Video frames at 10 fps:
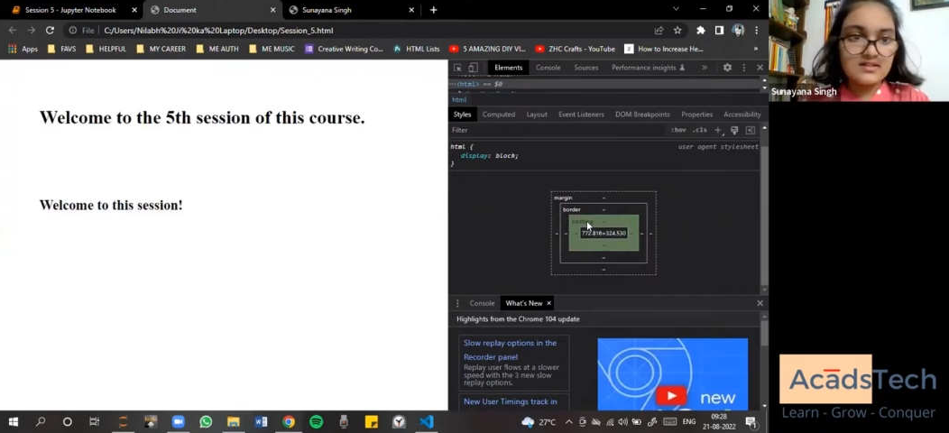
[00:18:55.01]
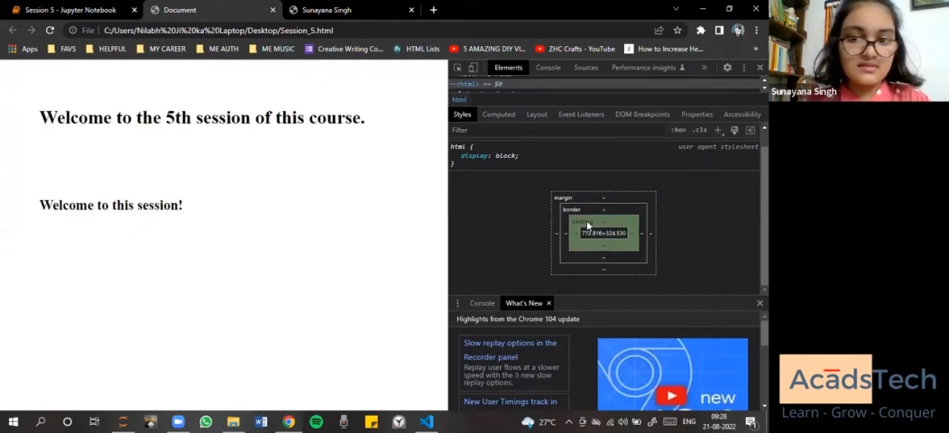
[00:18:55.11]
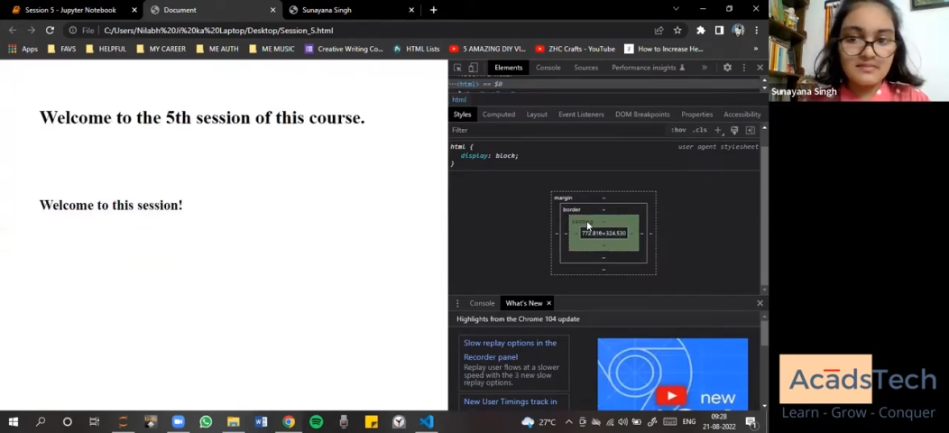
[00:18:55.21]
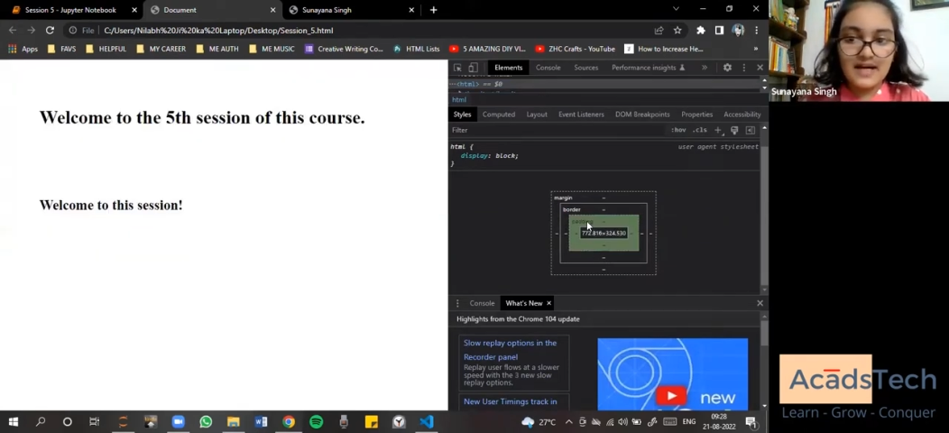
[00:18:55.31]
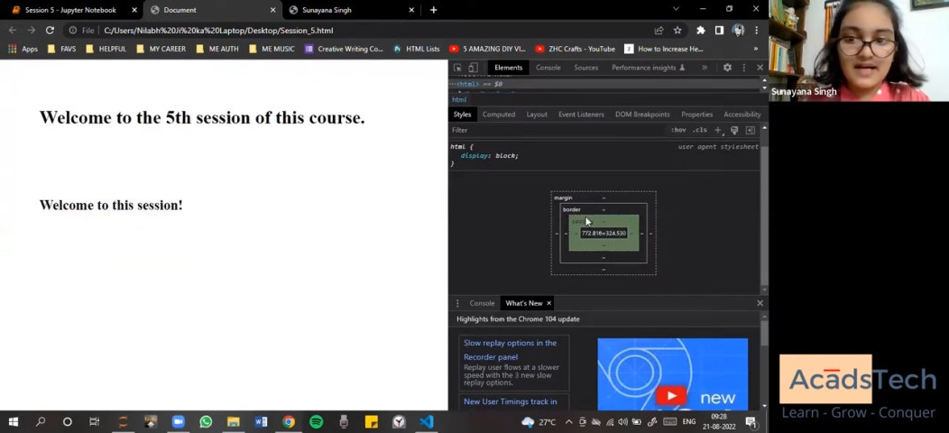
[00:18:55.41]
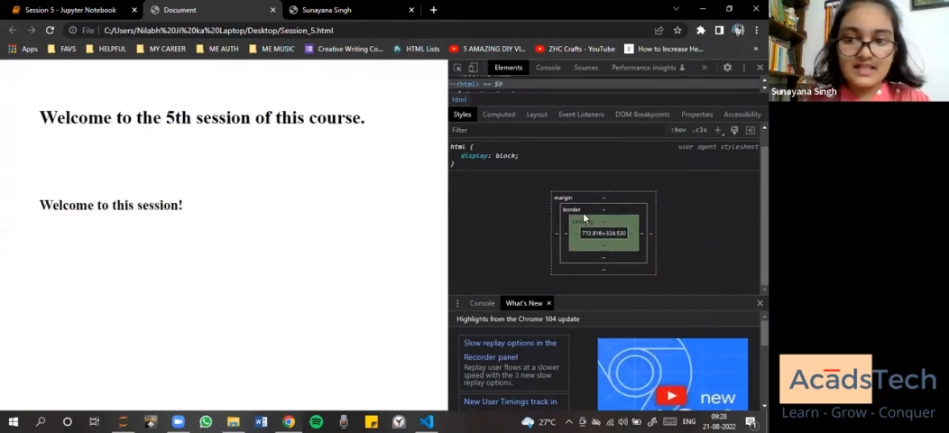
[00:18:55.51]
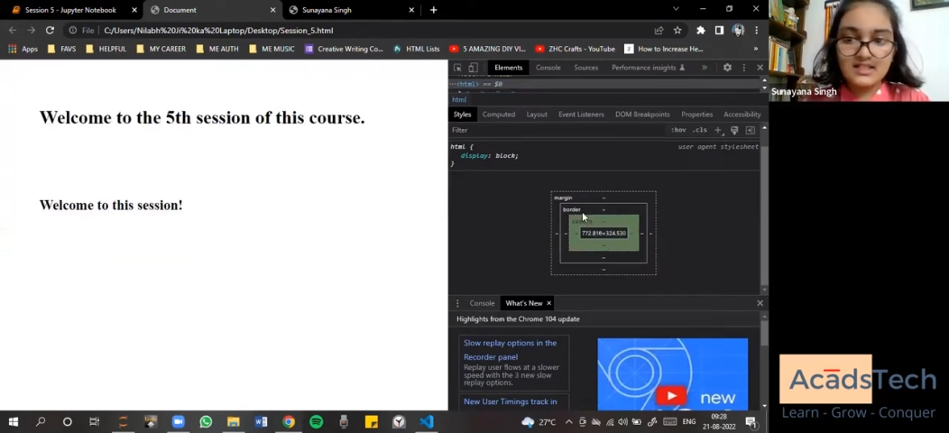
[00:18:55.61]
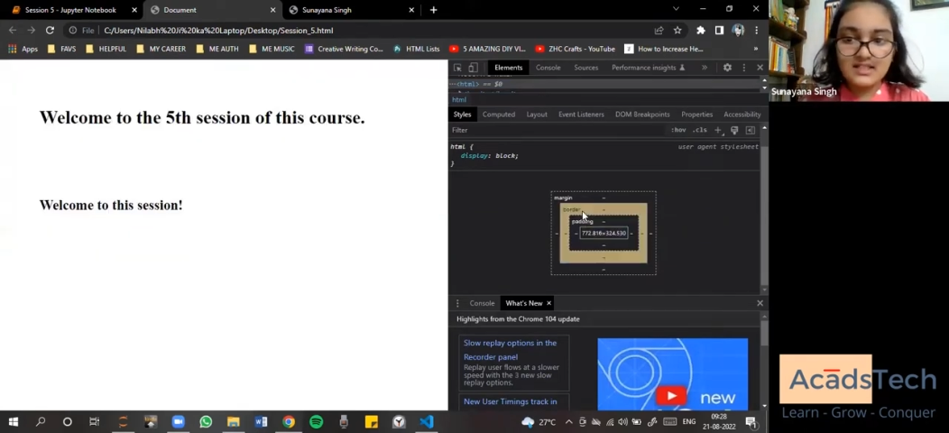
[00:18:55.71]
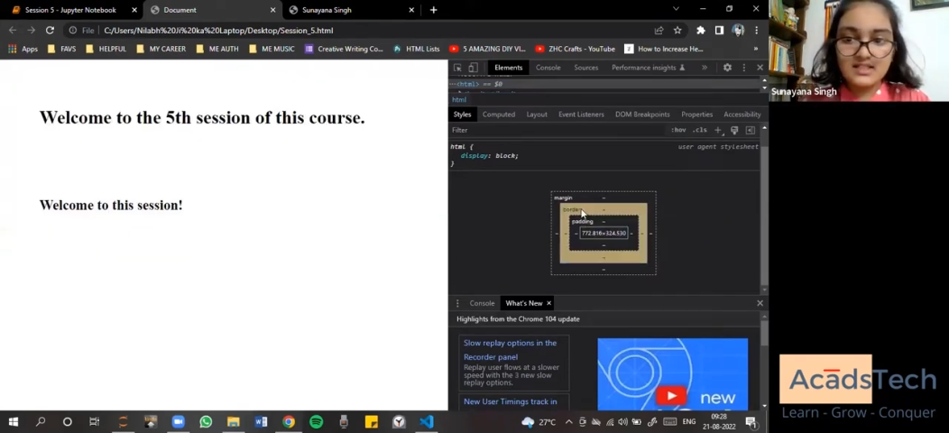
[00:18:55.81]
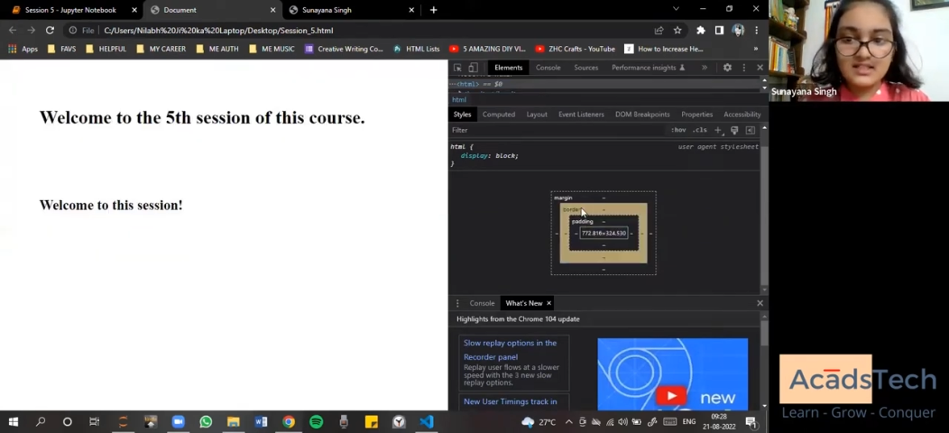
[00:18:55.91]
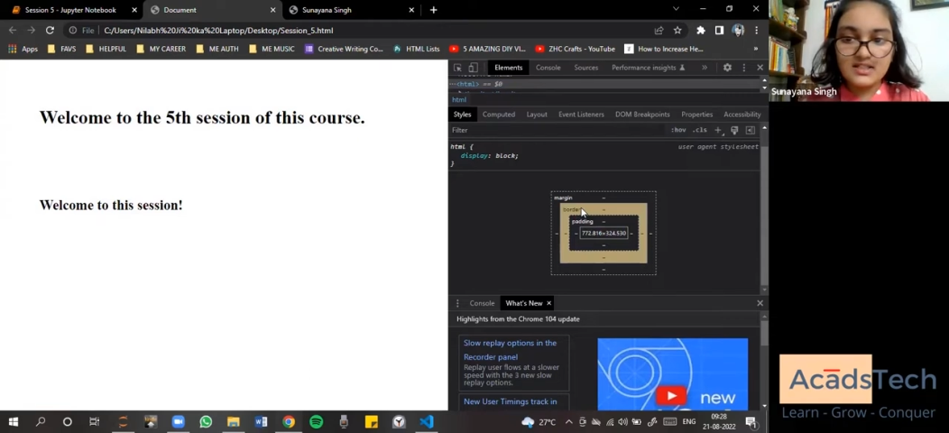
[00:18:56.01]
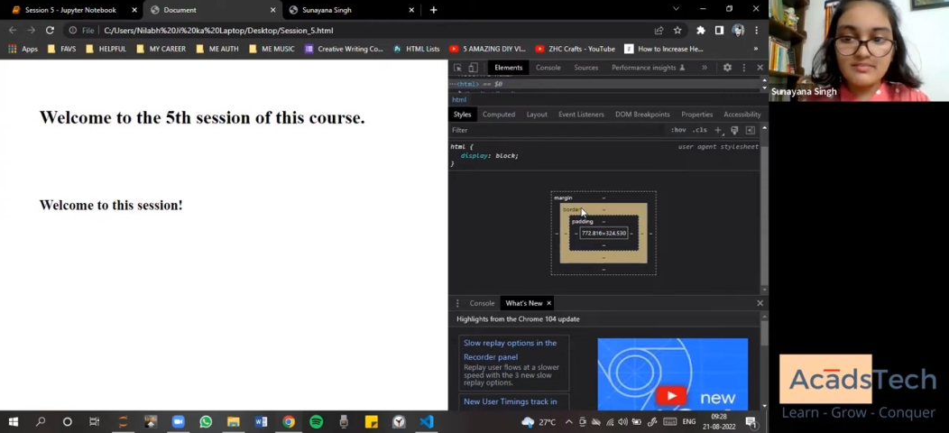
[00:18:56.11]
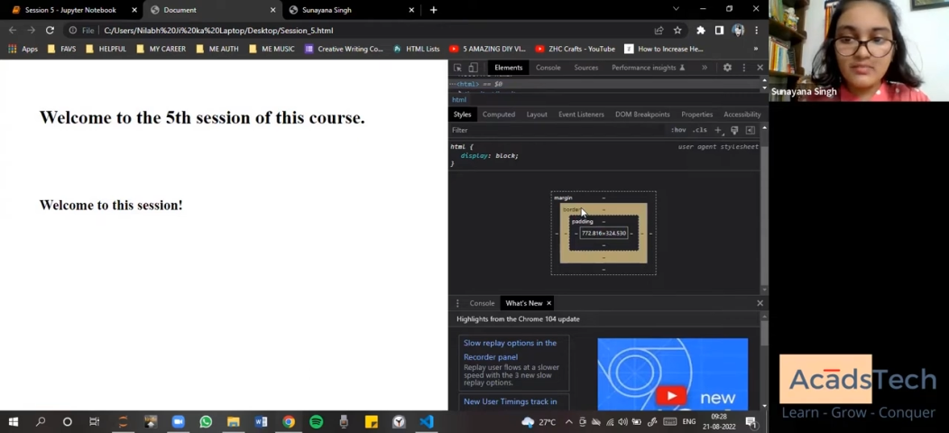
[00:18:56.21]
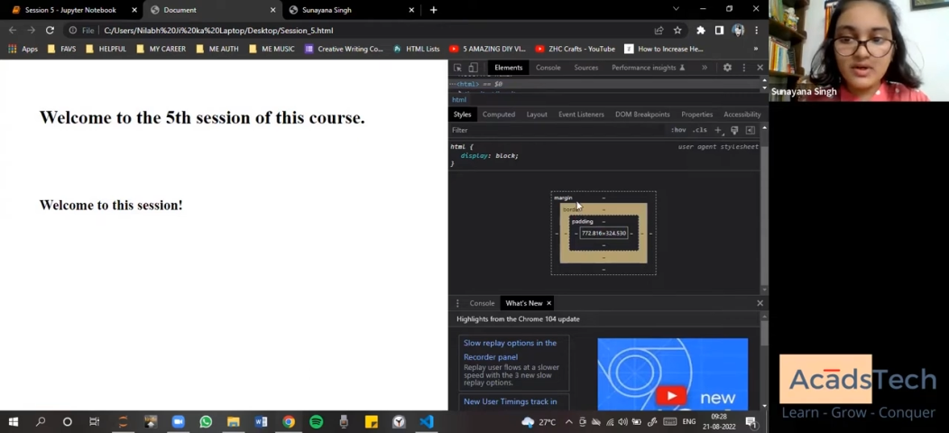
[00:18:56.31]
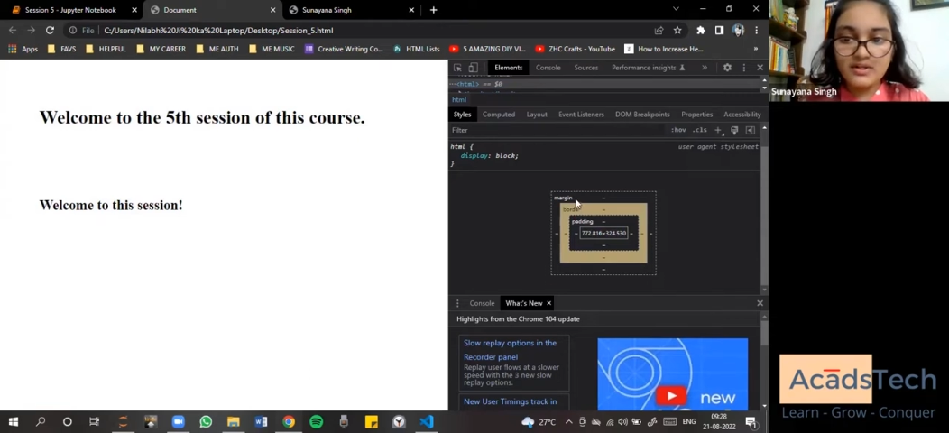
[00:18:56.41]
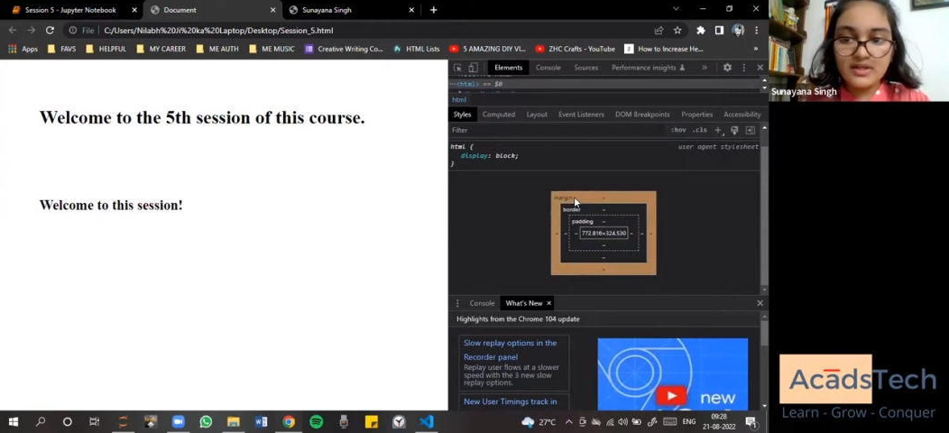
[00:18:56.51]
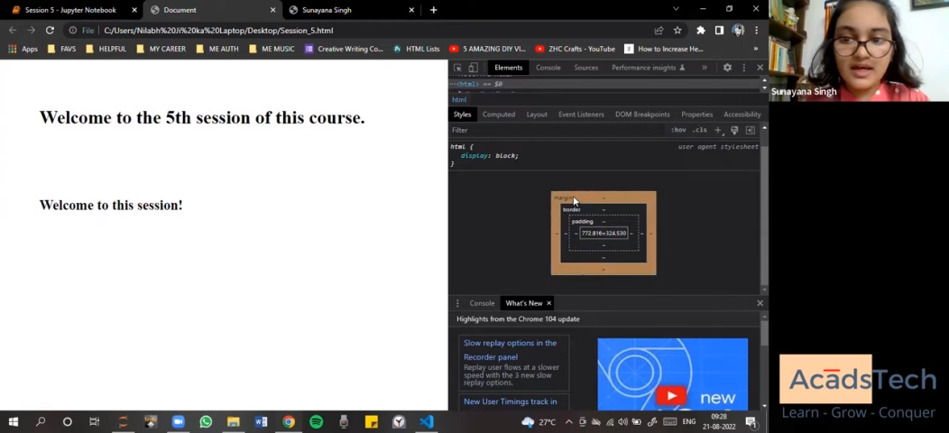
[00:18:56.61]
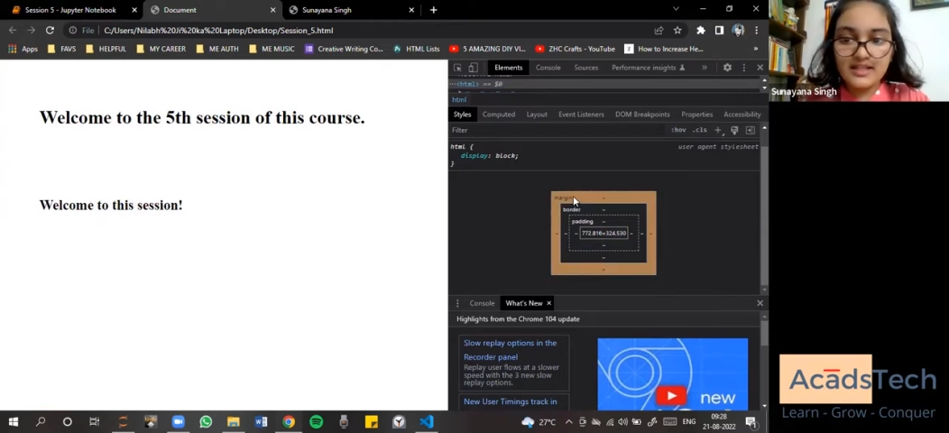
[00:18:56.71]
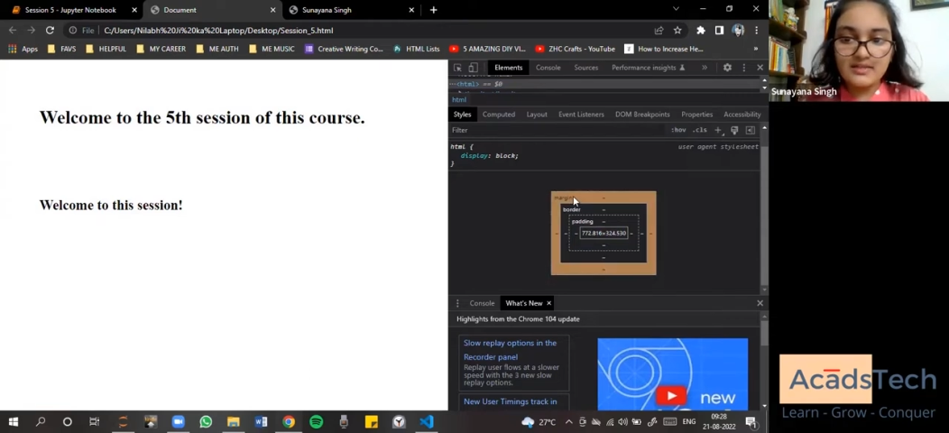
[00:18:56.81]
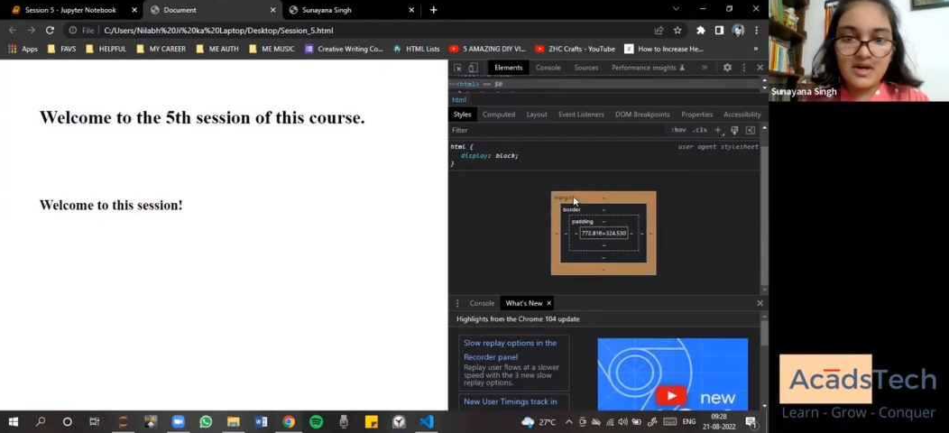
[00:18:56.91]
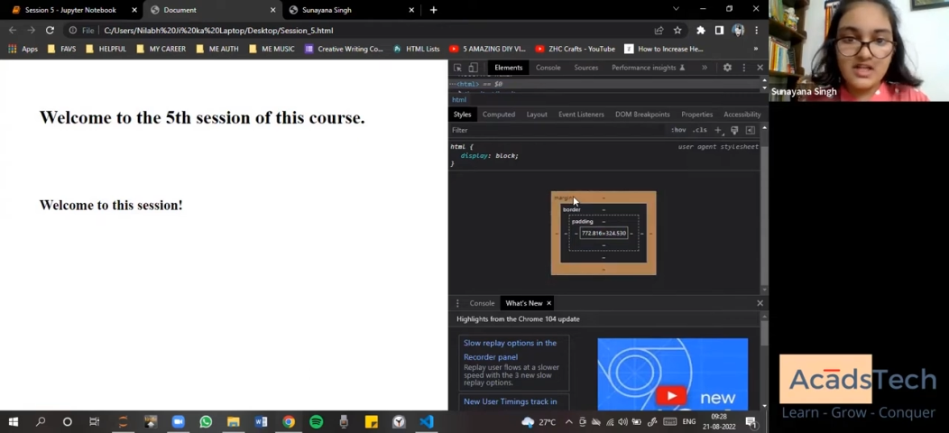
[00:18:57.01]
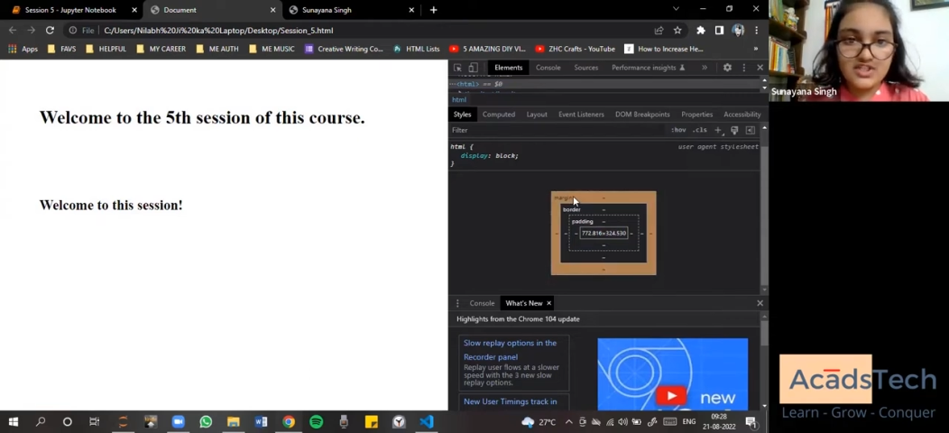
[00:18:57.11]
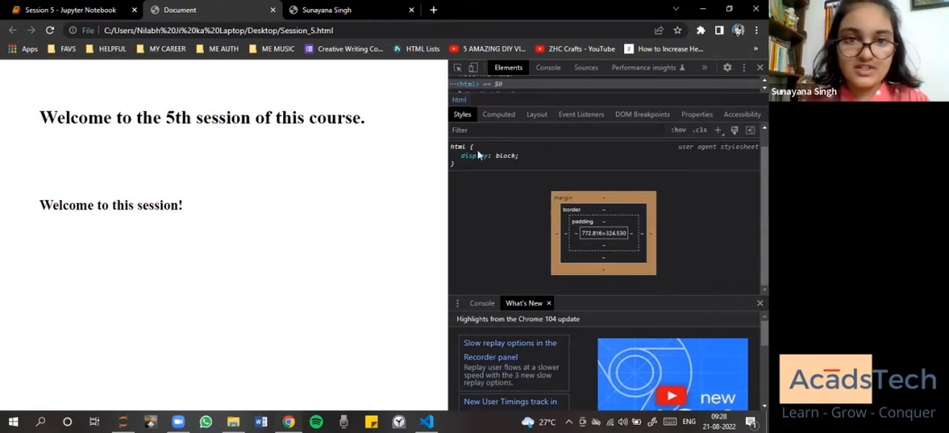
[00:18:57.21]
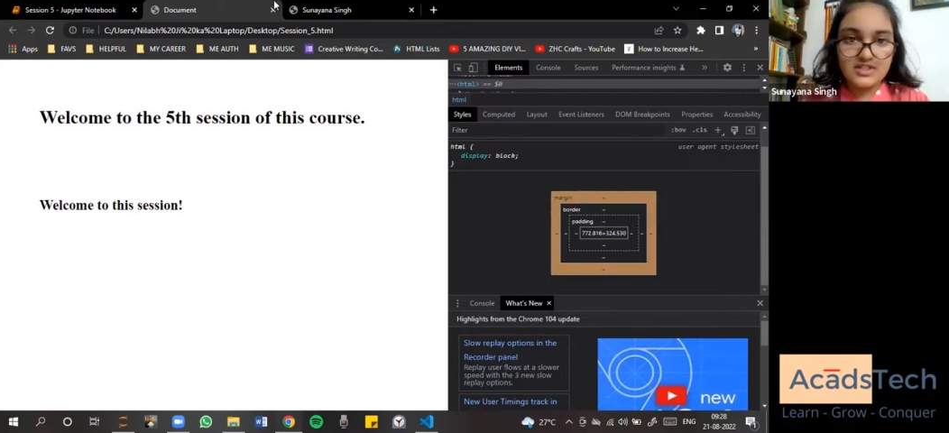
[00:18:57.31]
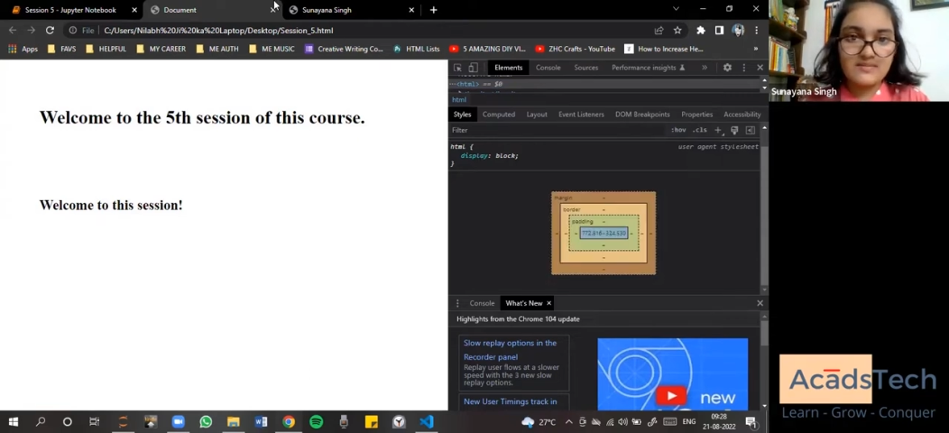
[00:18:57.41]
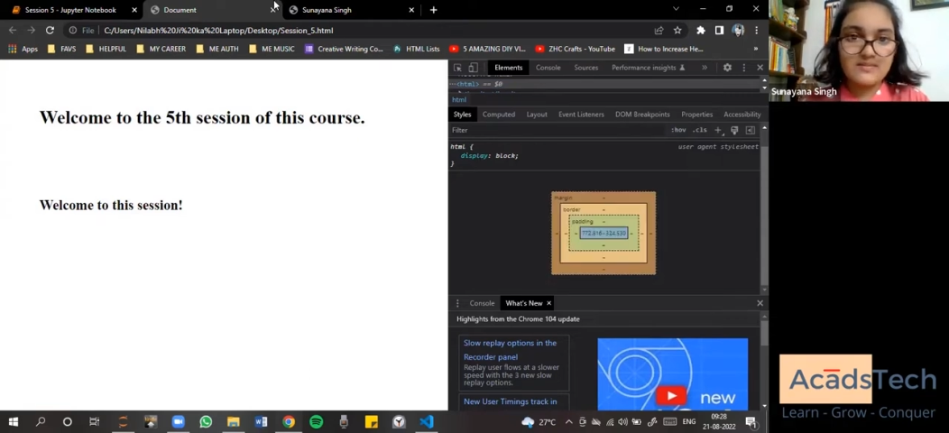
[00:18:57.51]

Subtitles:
the padding, the border, and the margin.